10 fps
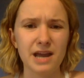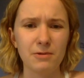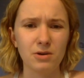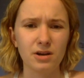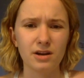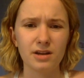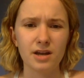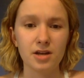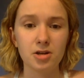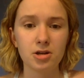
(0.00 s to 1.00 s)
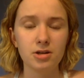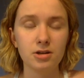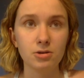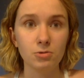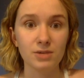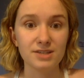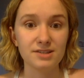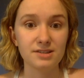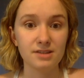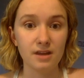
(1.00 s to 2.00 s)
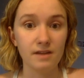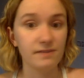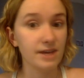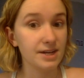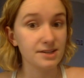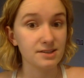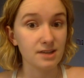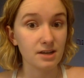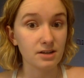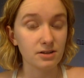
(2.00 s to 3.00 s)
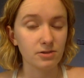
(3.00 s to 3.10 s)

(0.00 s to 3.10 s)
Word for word: that we're going to get risks of getting sick